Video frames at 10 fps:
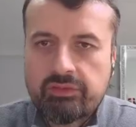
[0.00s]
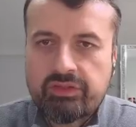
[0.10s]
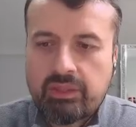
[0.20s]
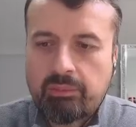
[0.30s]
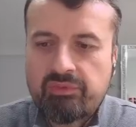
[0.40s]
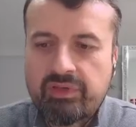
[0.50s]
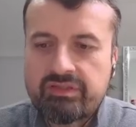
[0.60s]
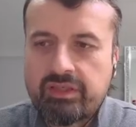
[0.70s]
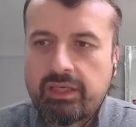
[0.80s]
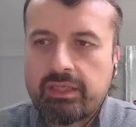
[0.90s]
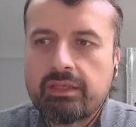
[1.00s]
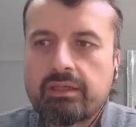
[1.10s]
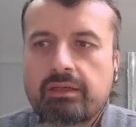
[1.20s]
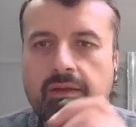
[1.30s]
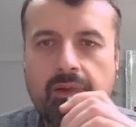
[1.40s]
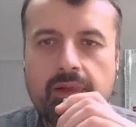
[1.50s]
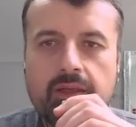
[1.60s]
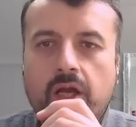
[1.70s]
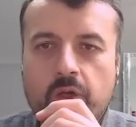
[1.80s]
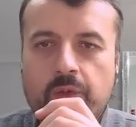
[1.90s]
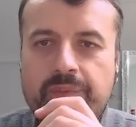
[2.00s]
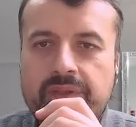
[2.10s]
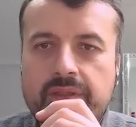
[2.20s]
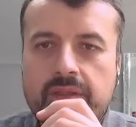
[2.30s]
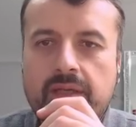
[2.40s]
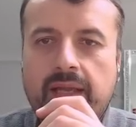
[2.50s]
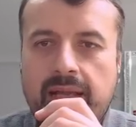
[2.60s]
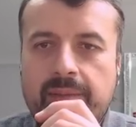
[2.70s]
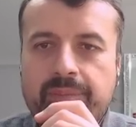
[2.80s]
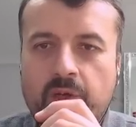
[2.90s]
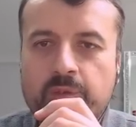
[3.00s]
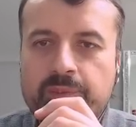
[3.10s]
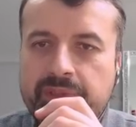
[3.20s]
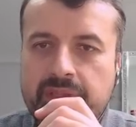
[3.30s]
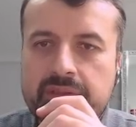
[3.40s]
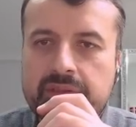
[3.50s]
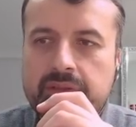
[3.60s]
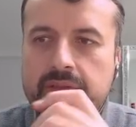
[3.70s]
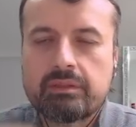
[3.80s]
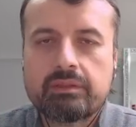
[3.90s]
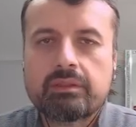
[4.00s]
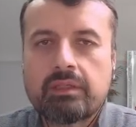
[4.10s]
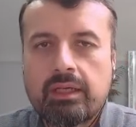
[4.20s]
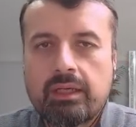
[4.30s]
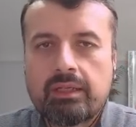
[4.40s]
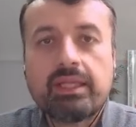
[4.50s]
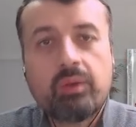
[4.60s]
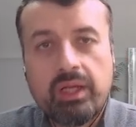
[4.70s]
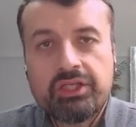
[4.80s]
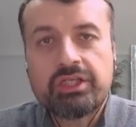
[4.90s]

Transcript: for example, if I say open App Opener, that will